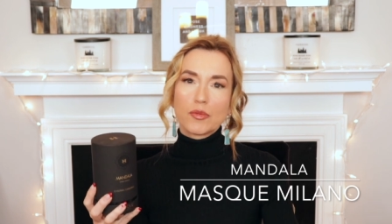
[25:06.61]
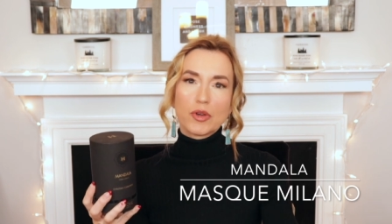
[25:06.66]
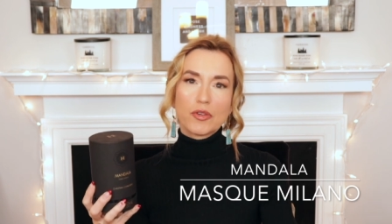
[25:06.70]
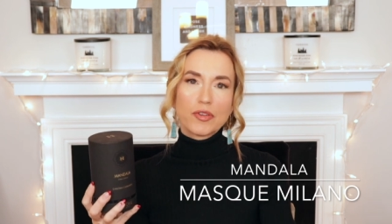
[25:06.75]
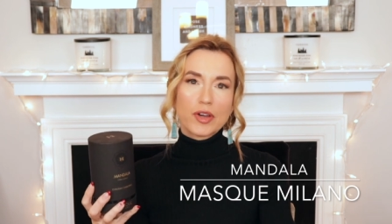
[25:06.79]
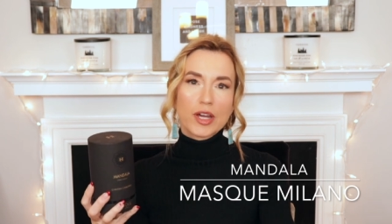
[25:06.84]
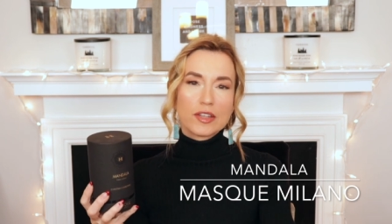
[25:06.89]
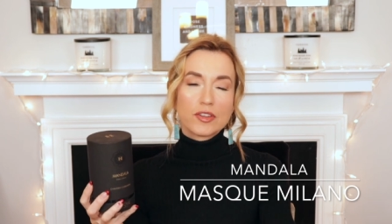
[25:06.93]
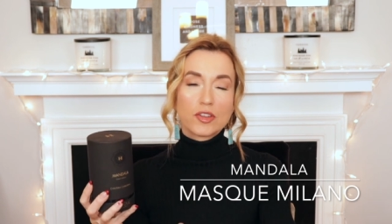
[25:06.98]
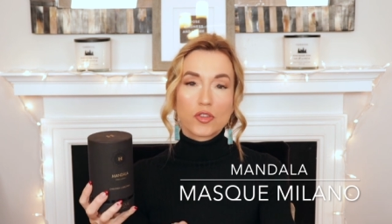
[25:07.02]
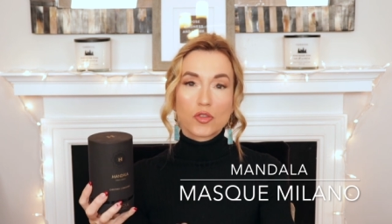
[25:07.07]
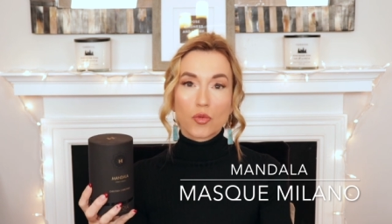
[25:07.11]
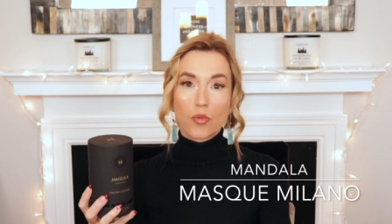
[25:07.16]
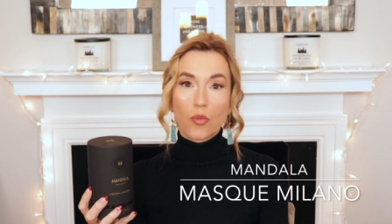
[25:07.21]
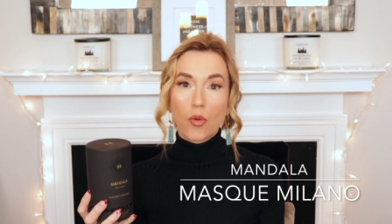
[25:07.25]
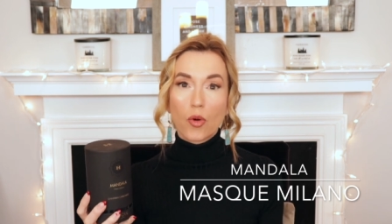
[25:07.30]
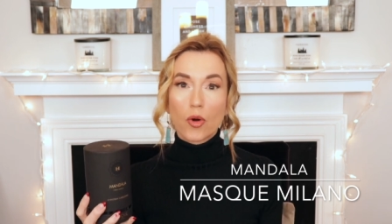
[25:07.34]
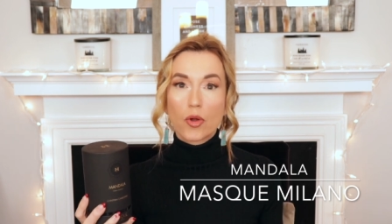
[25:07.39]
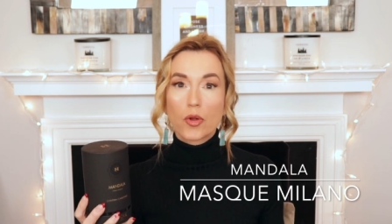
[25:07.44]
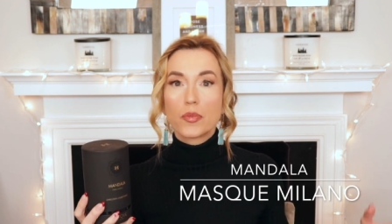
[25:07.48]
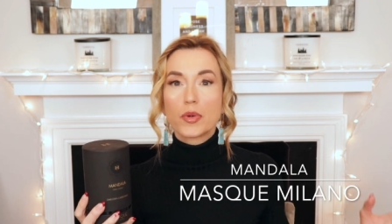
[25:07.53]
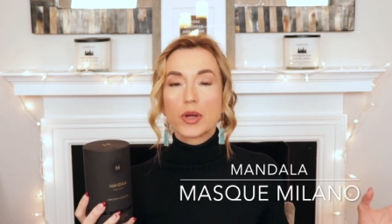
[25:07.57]
We've had this
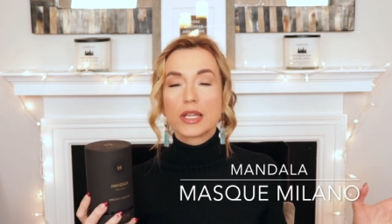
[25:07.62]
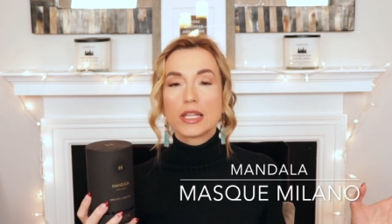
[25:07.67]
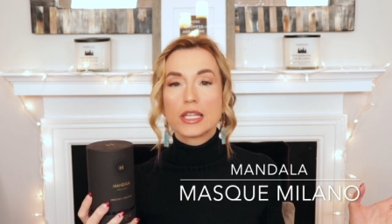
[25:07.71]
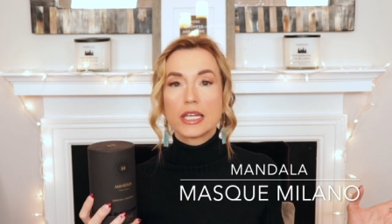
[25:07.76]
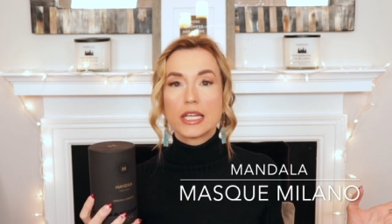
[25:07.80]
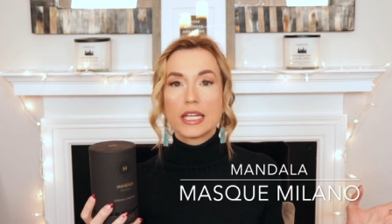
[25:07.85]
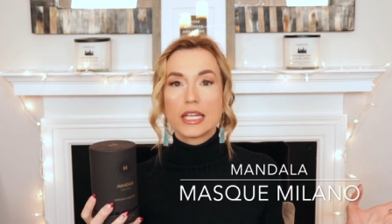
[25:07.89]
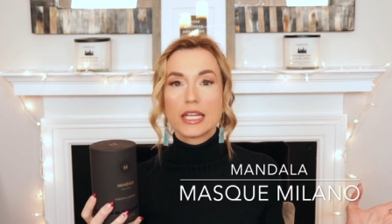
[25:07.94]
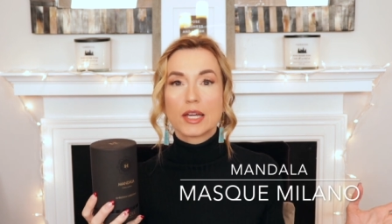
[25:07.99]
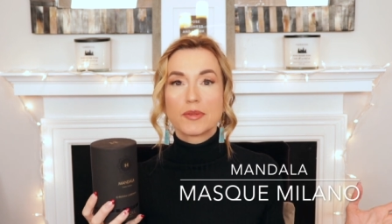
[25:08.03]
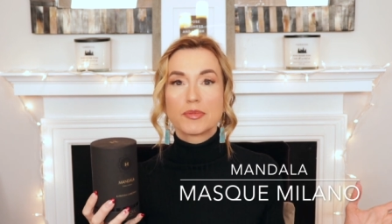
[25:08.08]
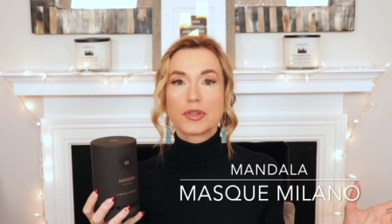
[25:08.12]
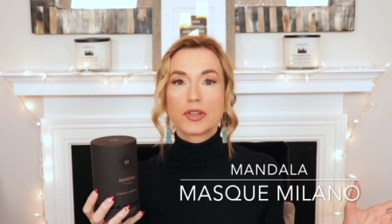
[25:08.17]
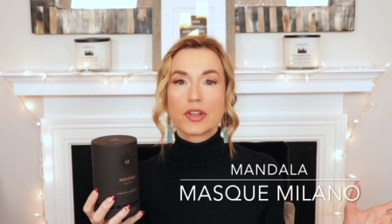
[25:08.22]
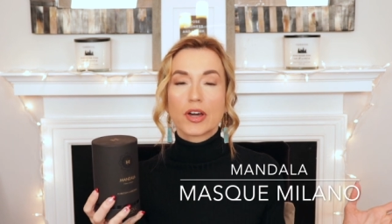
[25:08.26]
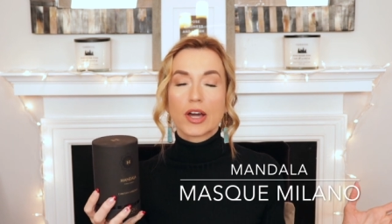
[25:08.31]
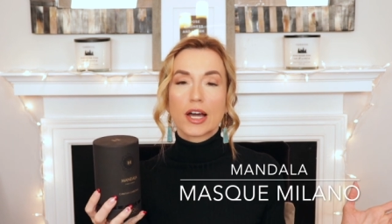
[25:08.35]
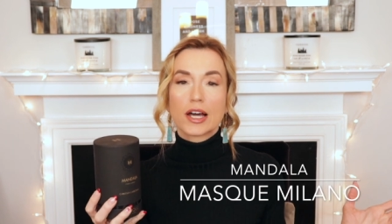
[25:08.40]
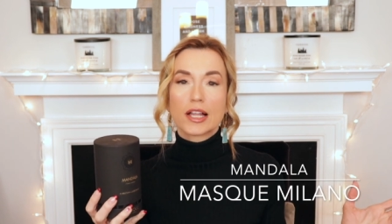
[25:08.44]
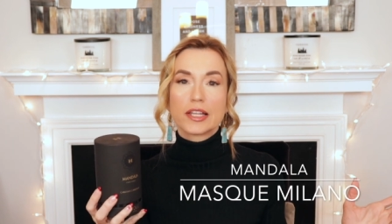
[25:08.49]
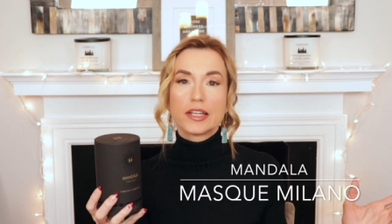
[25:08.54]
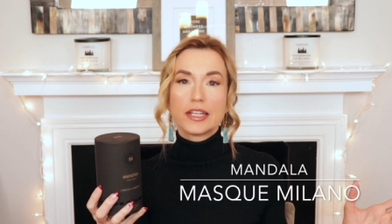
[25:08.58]
whirlwind leading up to the
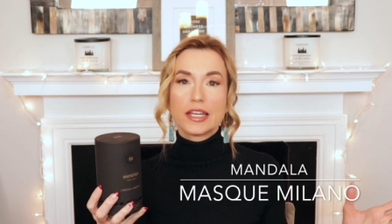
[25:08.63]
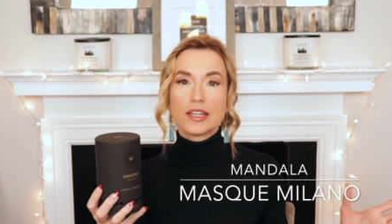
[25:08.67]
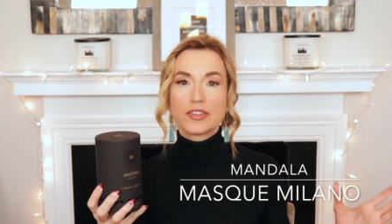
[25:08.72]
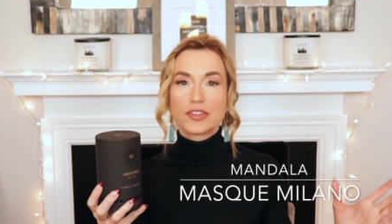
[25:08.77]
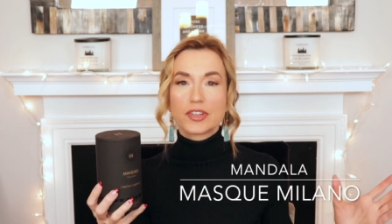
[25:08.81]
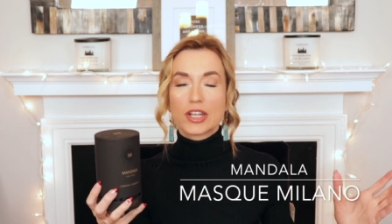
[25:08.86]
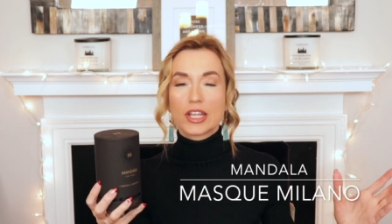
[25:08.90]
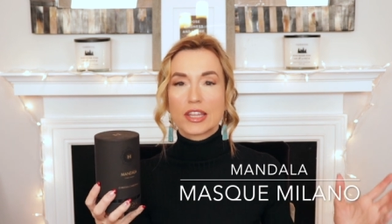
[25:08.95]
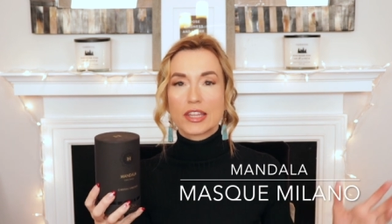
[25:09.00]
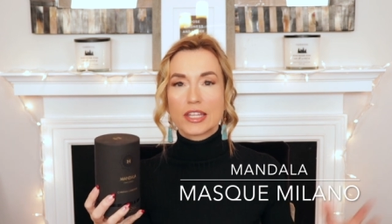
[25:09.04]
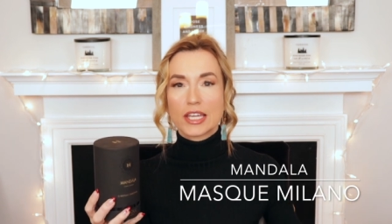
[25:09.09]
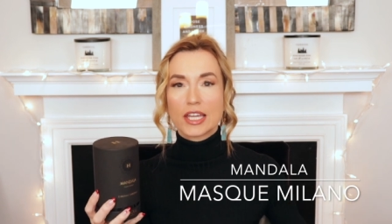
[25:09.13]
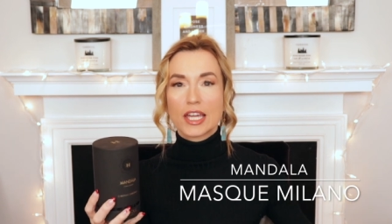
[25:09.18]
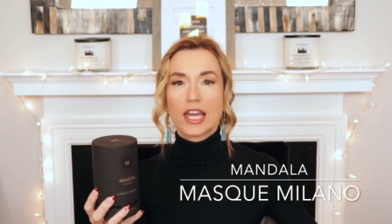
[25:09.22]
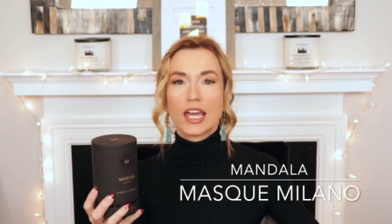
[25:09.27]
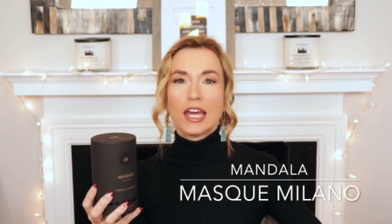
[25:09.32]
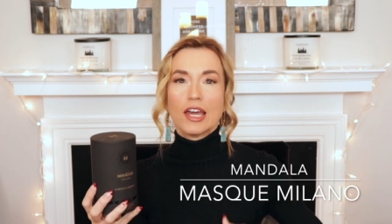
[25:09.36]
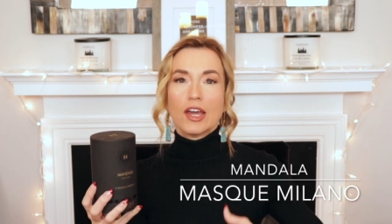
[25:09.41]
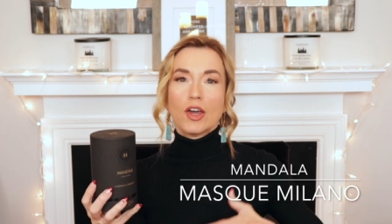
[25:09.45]
holidays, and I think